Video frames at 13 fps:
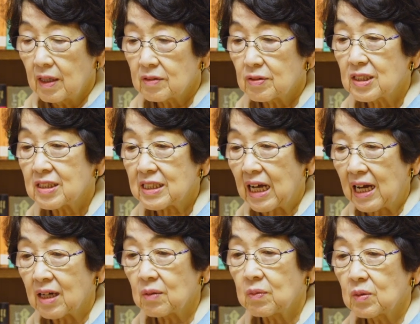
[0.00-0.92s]
since
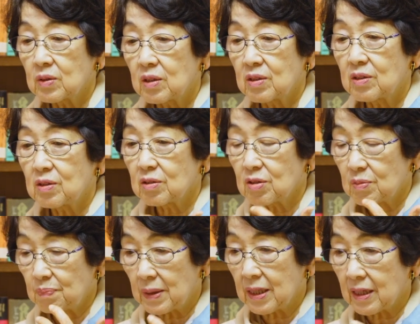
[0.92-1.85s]
I wanted to
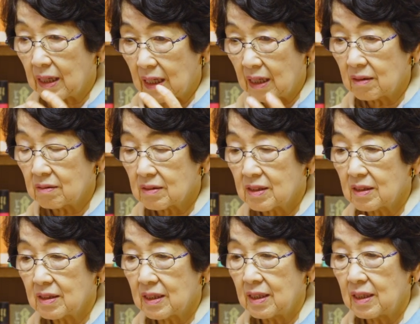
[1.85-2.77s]
speak
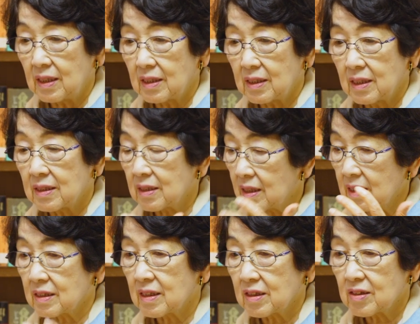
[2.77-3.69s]
out in the
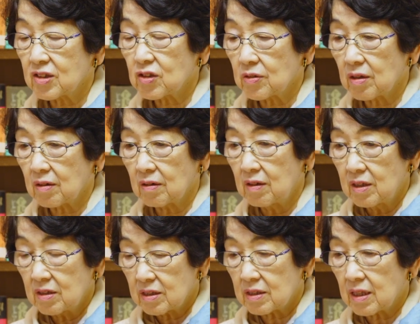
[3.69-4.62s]
international
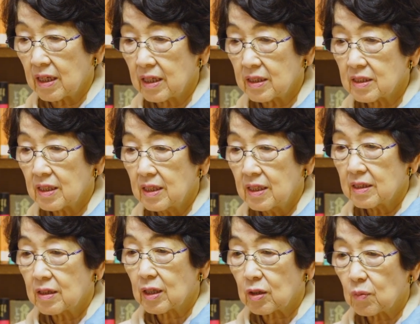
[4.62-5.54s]
stage,
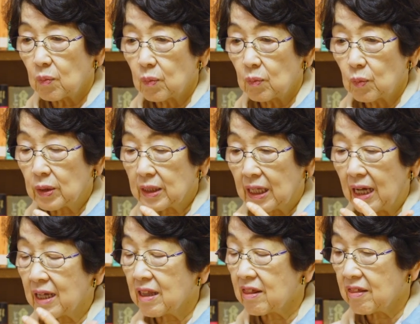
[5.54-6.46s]
that what
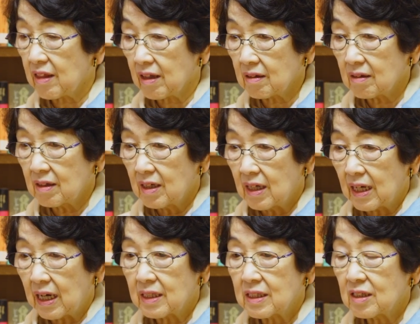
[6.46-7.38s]
I think
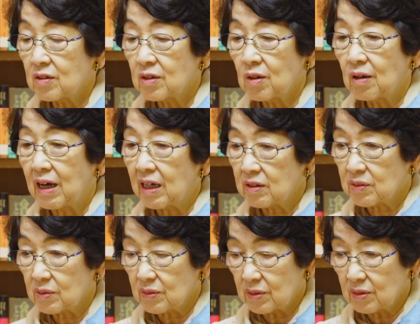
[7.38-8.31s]
I didn't know how
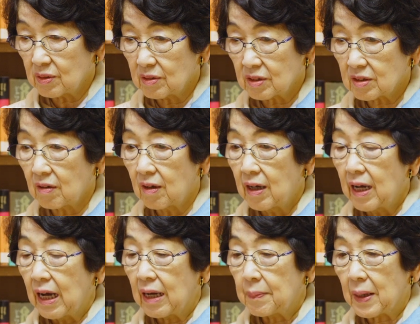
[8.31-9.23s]
to do. So
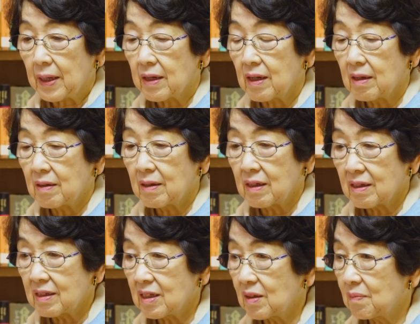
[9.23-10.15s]
by
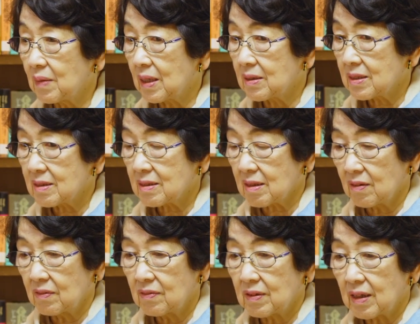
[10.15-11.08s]
learning
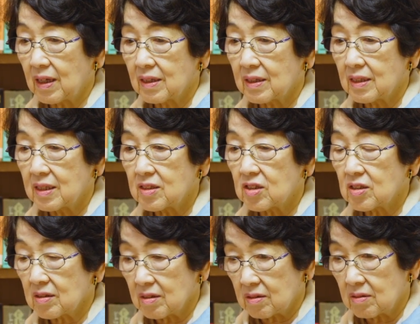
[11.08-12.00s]
myself and
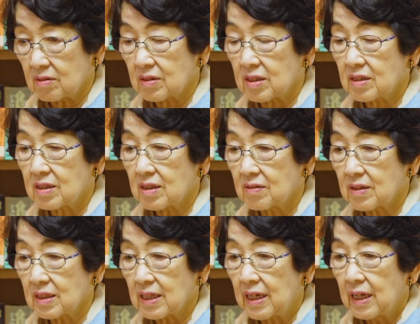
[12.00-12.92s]
teaching to the
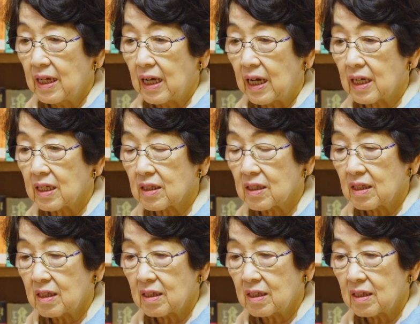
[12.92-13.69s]
students, I